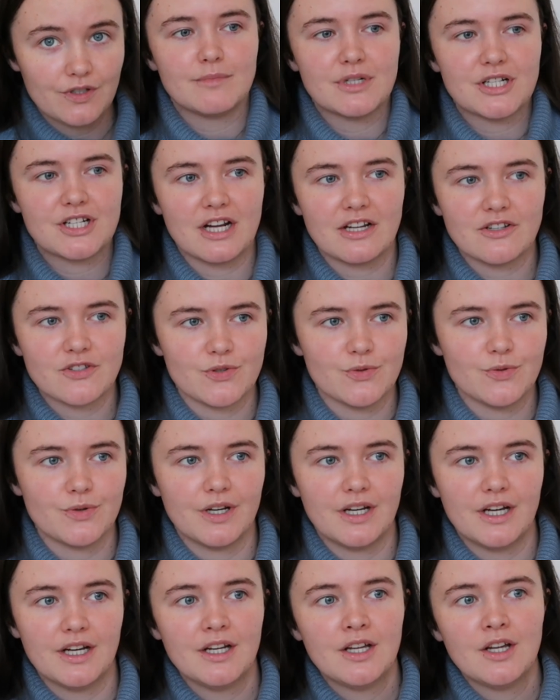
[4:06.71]
Michelle
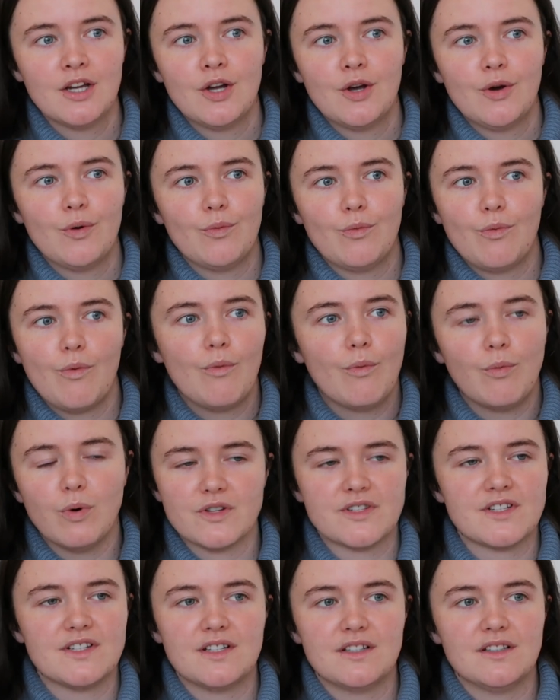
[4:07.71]
Zauner
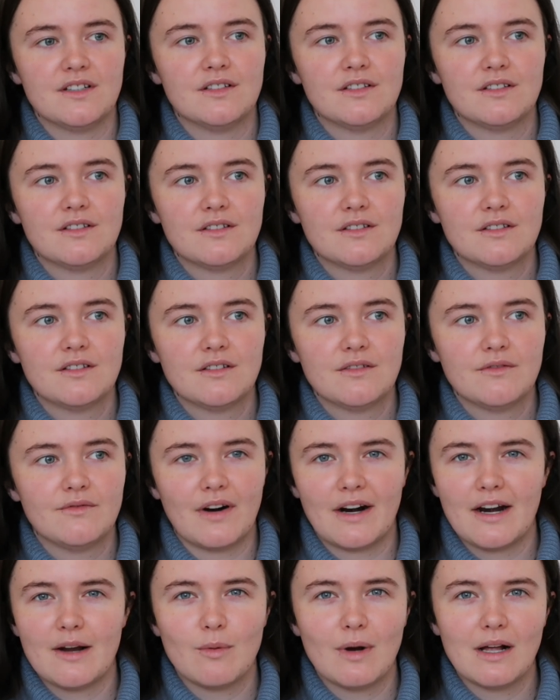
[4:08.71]
wasn't
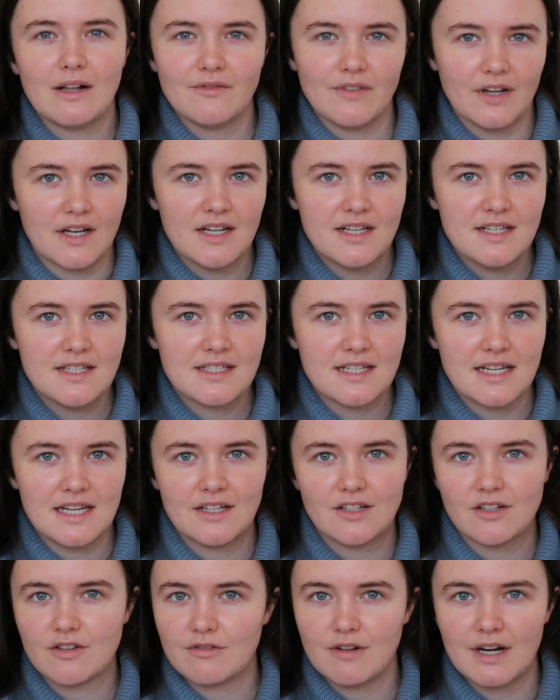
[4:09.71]
very well versed
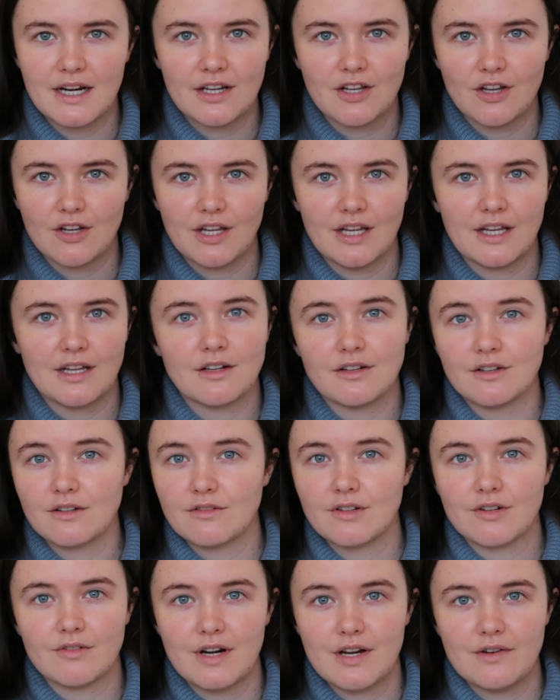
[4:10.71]
in Korean cooking
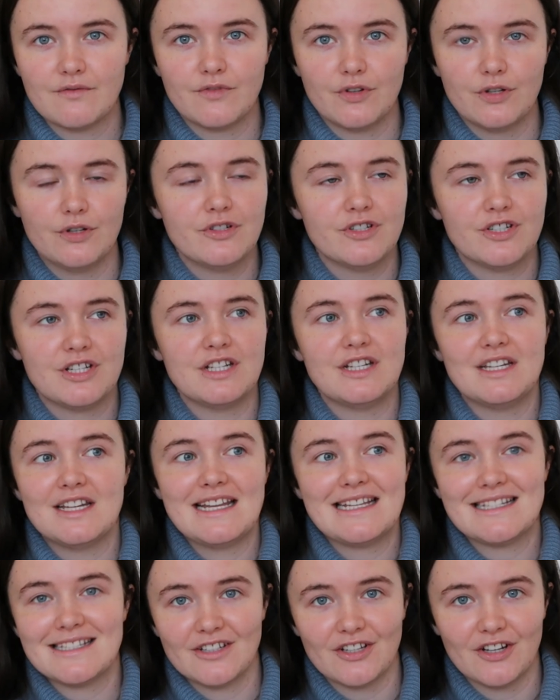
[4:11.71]
and Korean food, and she
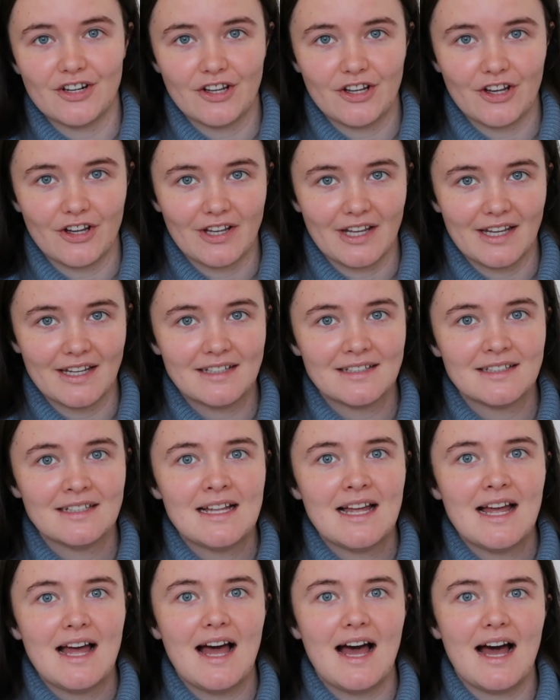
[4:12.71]
isn't good at cooking,
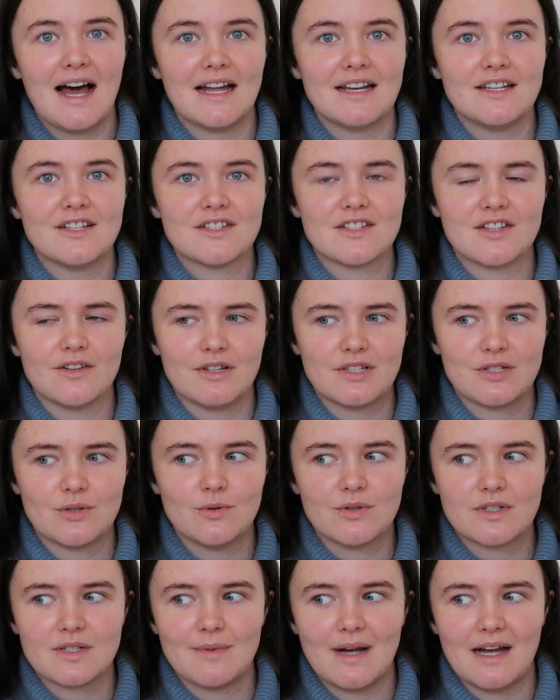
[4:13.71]
and so it
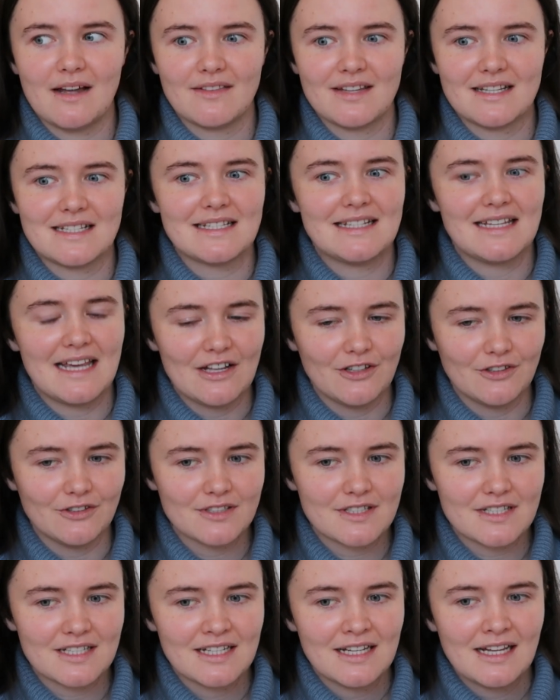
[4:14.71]
talks about this
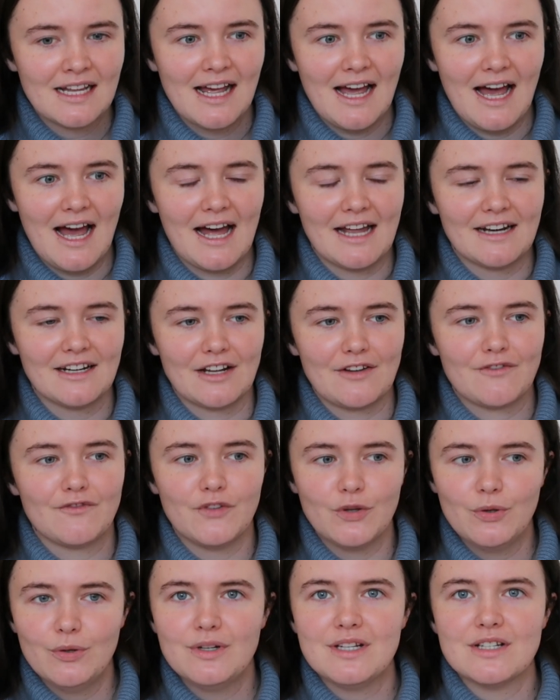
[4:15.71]
guilt, and like
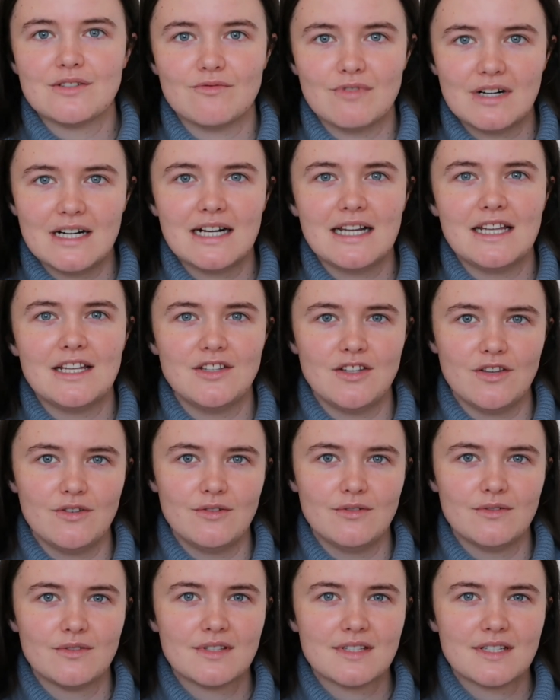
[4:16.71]
food is really
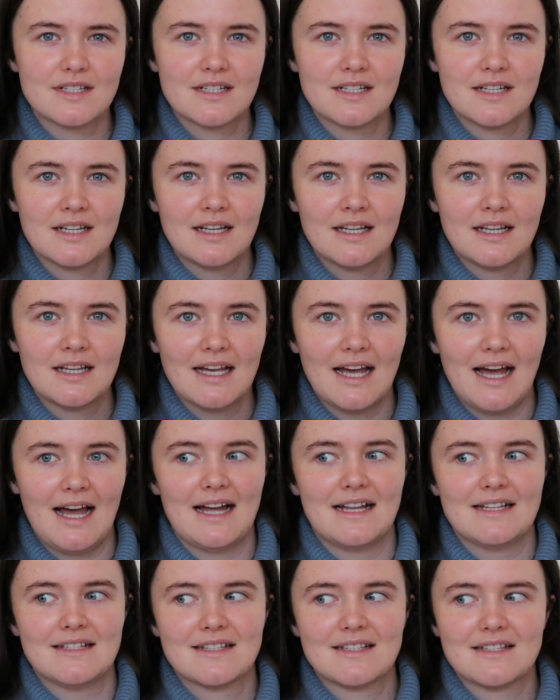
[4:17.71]
used
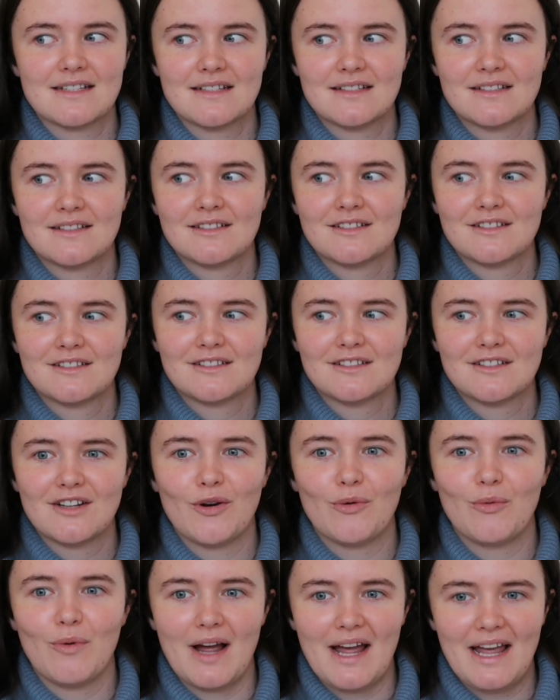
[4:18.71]
as
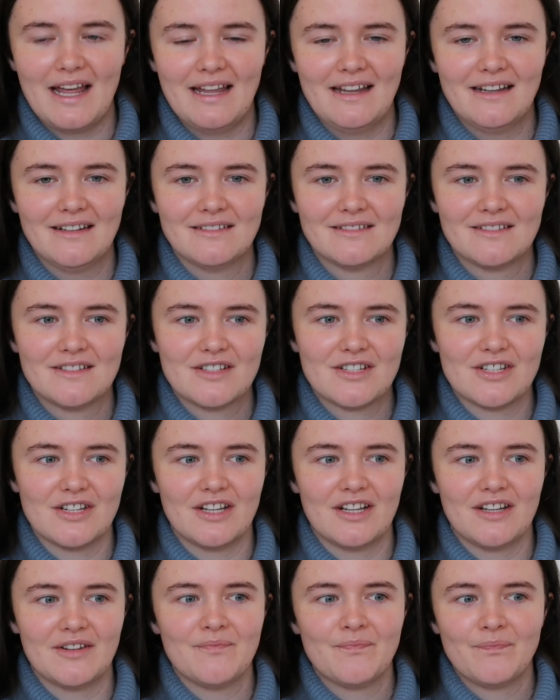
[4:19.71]
a way
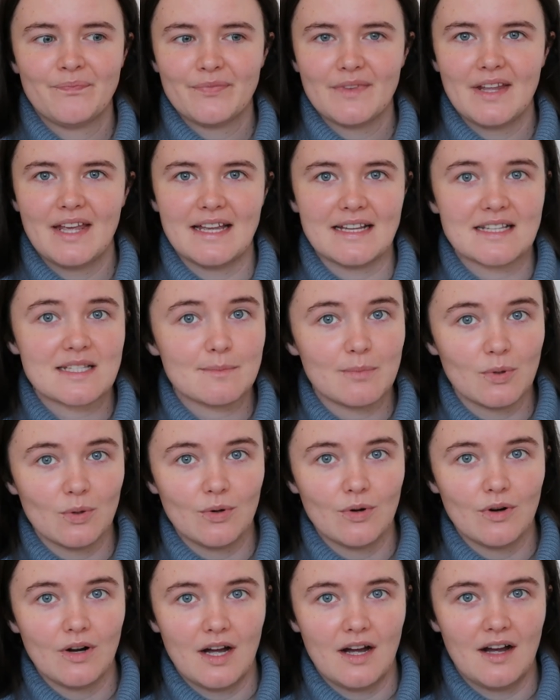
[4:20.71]
to
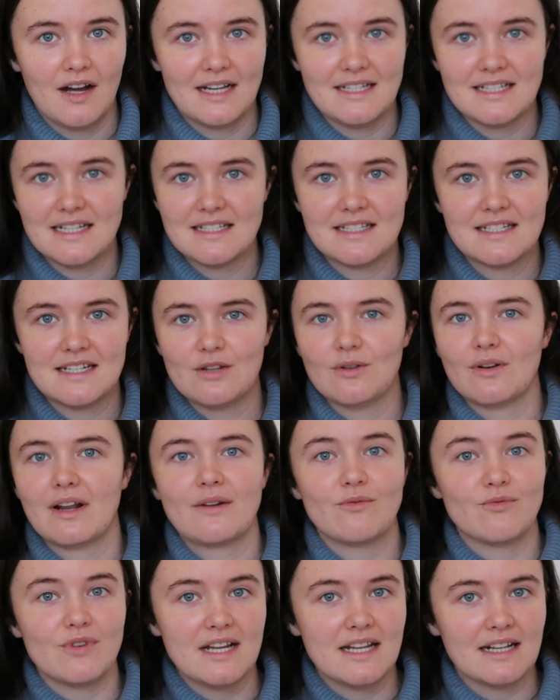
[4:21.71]
explore her identity or
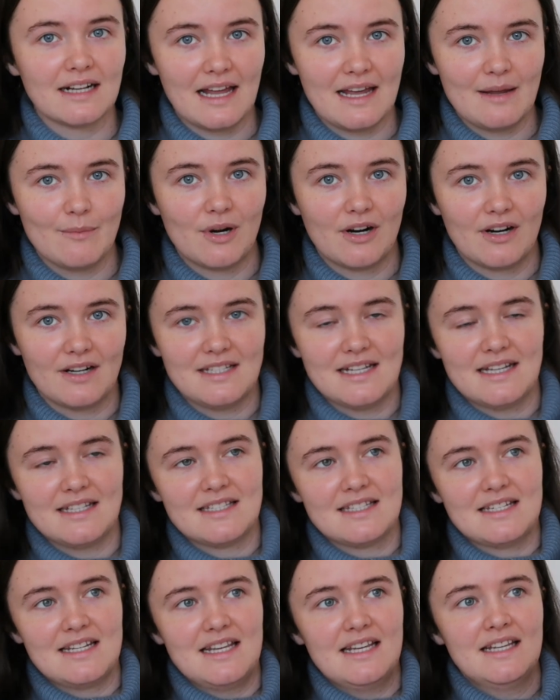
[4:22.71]
like reclaim her
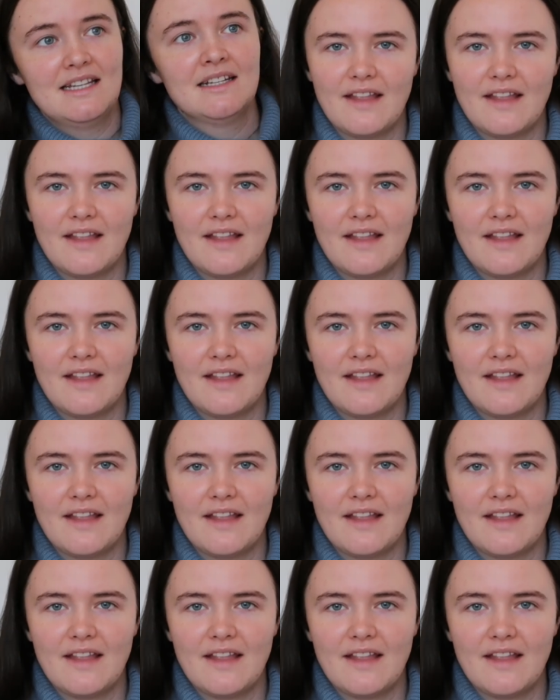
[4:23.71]
identity.